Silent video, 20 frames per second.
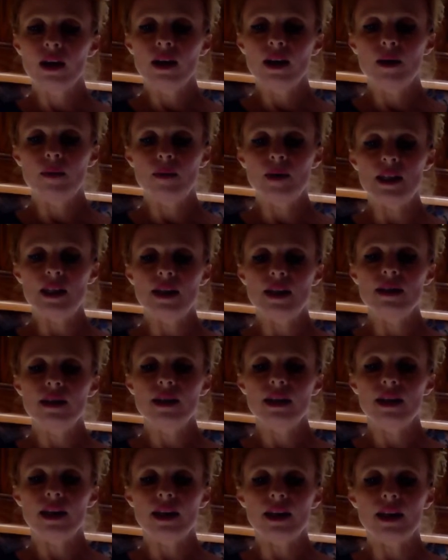it was easy to
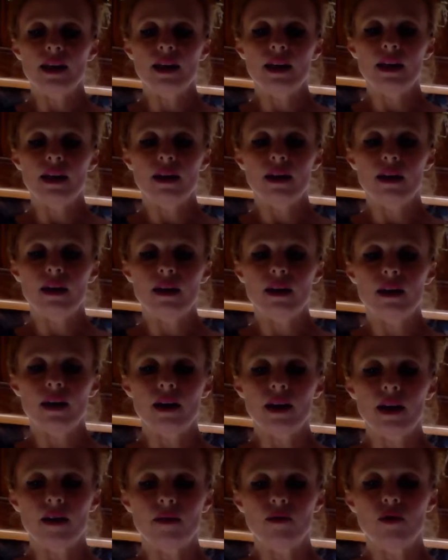get a kid in
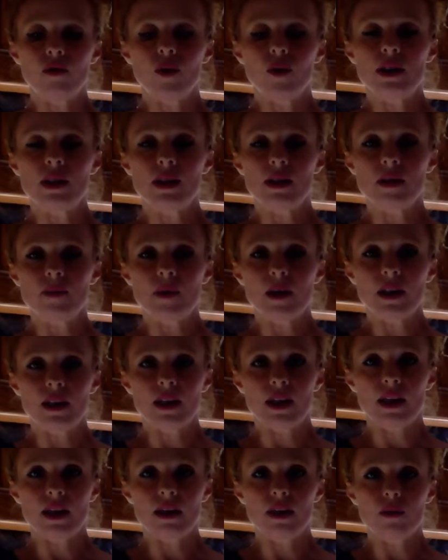and have no one suspect the
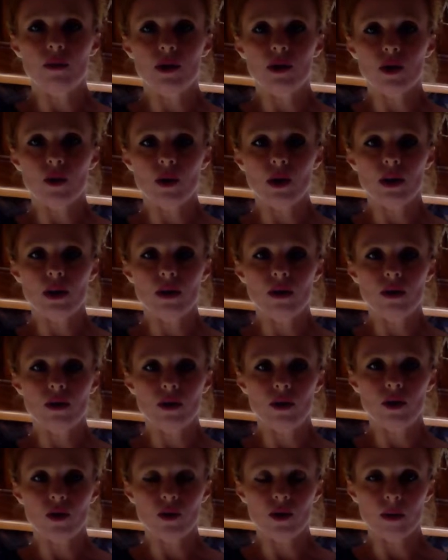kid was going to
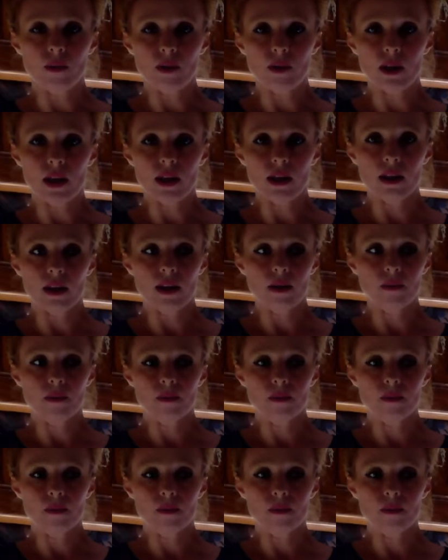do something like that.